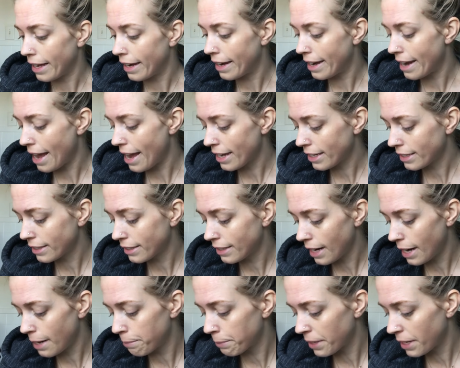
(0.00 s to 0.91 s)
Next,
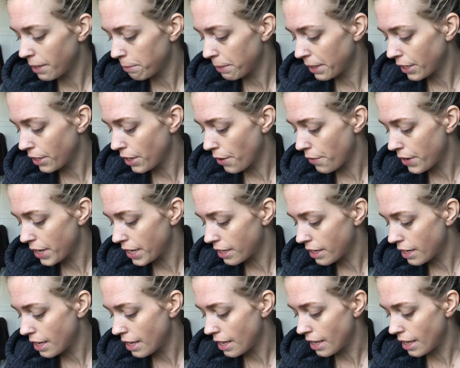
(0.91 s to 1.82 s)
I'm going to be going
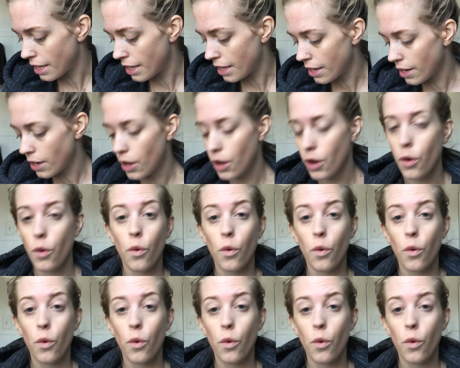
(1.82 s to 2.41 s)
in